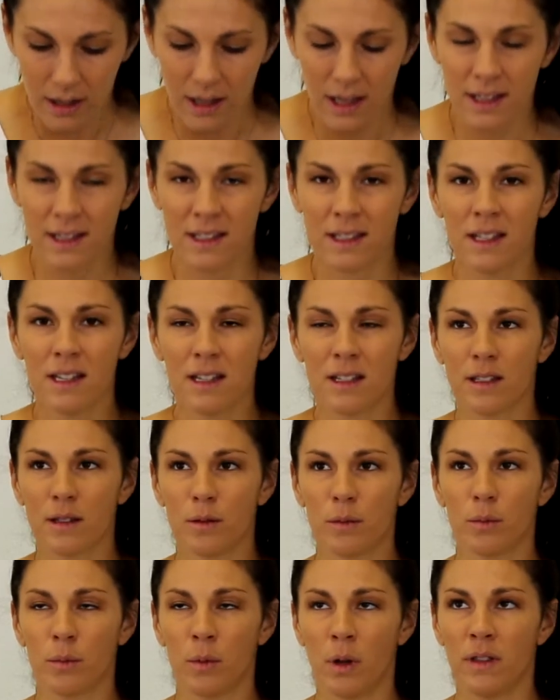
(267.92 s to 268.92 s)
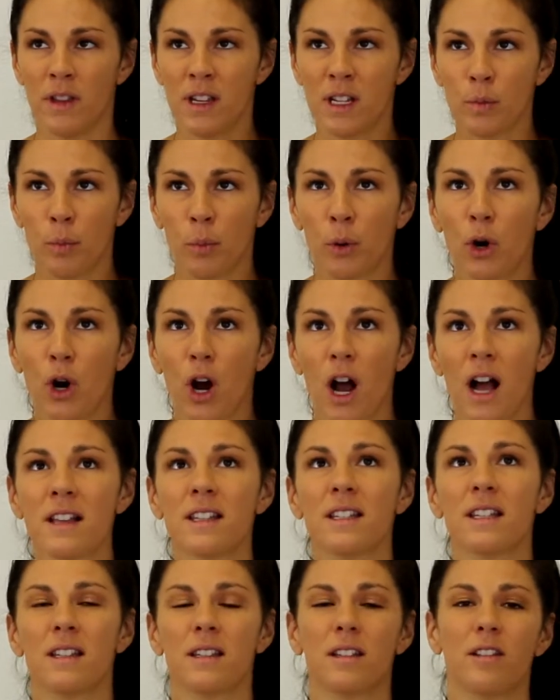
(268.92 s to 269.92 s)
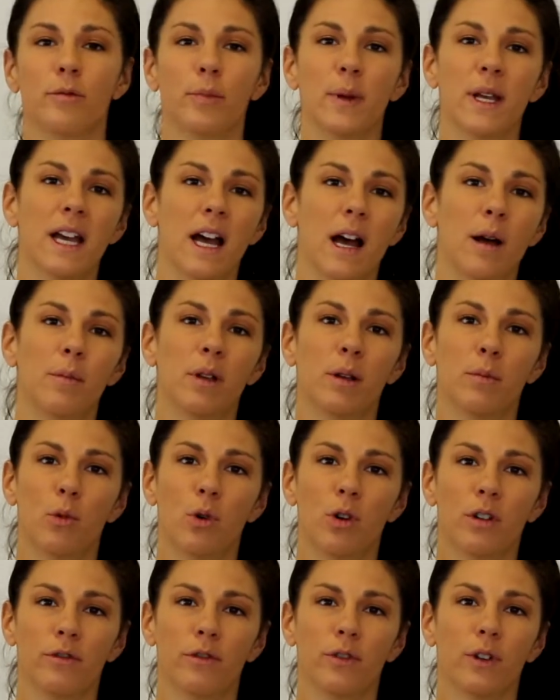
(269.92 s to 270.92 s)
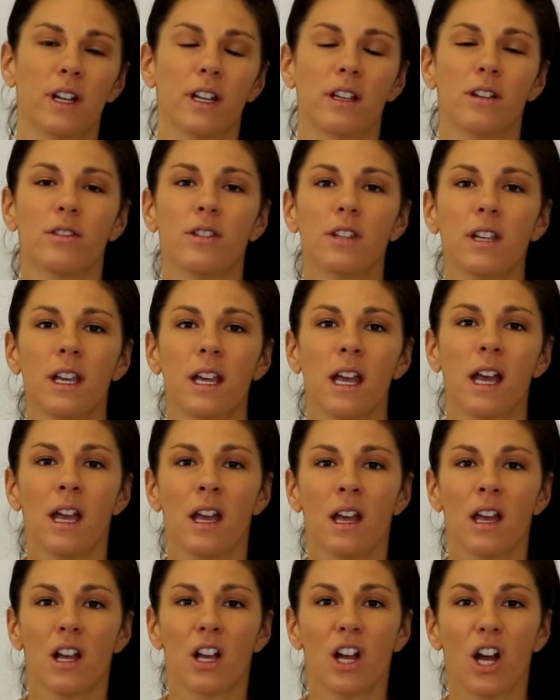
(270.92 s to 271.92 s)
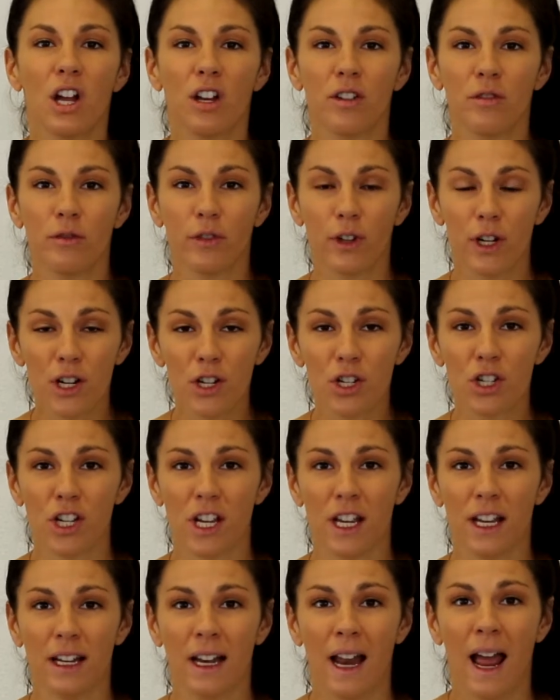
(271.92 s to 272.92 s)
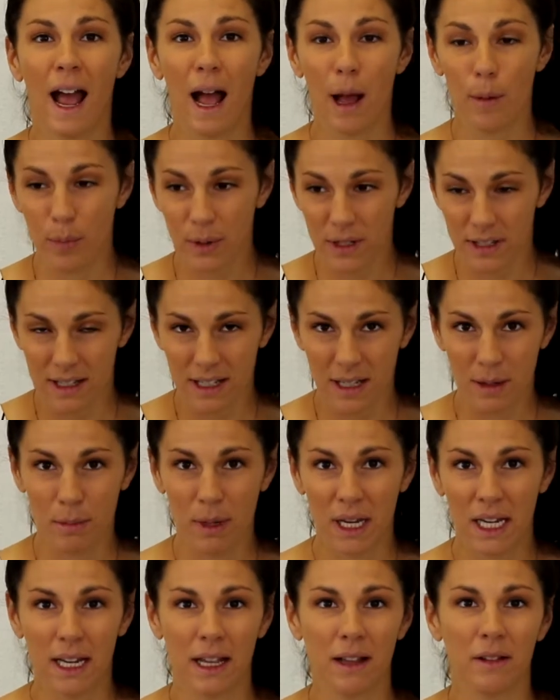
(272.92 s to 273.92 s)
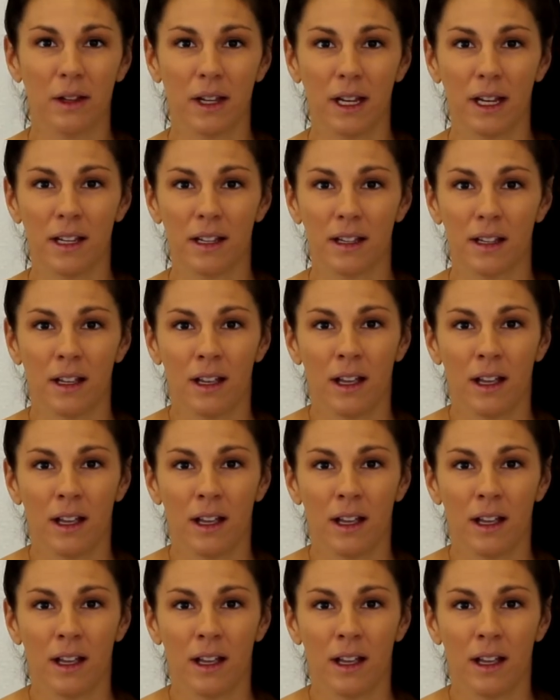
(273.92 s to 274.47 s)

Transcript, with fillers: it's this, this process of becoming more free. You see, conversion happens immediately.